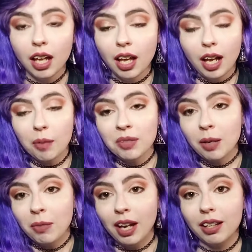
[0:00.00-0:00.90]
I'm not
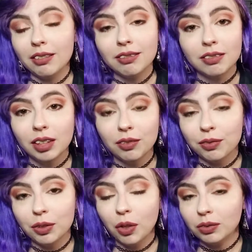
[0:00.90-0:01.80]
mad if
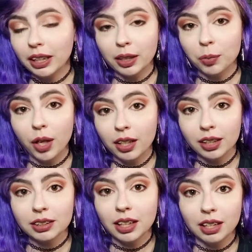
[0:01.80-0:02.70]
you don't like a
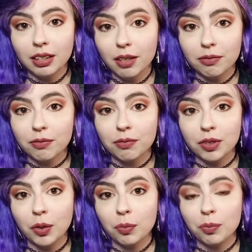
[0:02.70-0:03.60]
product that I love.
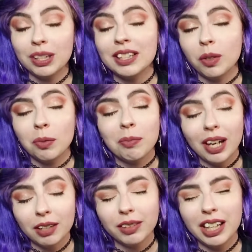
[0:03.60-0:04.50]
So please don't be mad
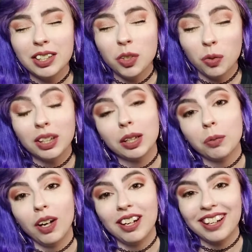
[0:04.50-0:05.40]
if I don't like a
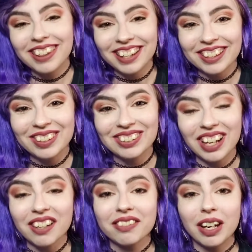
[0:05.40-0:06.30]
product that you
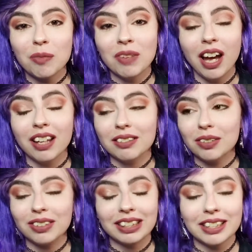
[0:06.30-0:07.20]
love. I'm not
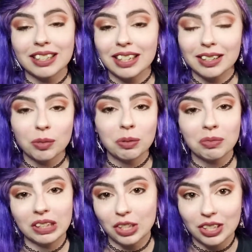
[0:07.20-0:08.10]
doing this to be
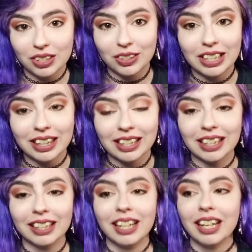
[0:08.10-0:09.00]
malicious or
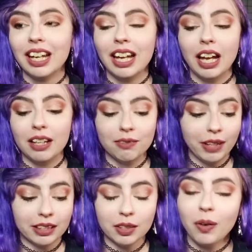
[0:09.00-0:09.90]
anything. In
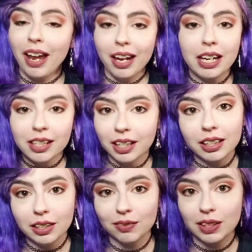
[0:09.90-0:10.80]
fact, I don't hate
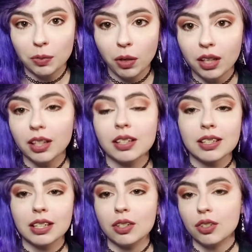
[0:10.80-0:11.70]
any of these products.
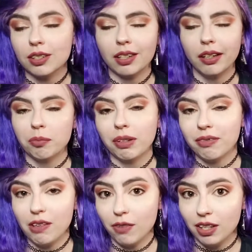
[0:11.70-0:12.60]
They just aren't my
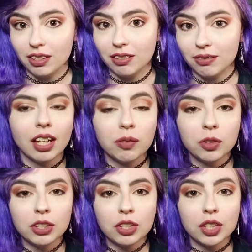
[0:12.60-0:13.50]
favorite. I'm
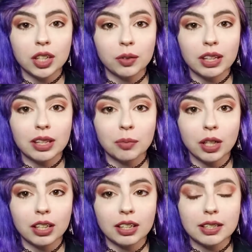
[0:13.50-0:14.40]
going to start with the
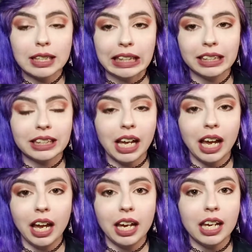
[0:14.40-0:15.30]
products that
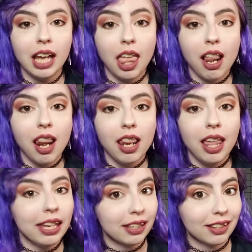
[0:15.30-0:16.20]
I
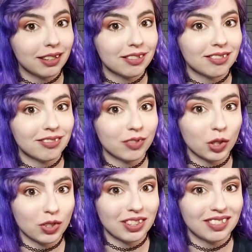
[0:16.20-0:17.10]
like
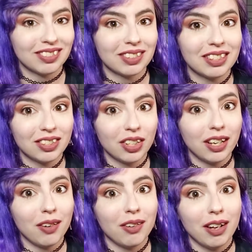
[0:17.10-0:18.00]
first to start
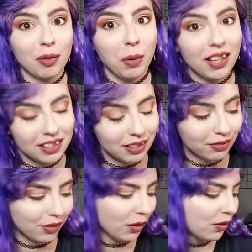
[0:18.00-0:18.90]
out on a positive
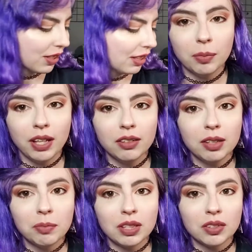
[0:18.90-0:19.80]
note. It's bothering
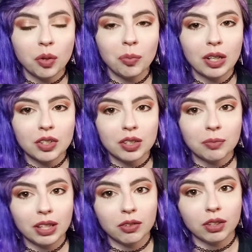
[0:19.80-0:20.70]
me so much that
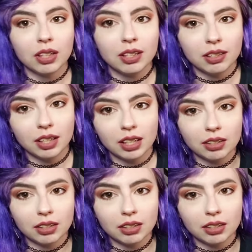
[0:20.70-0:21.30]
my grid is like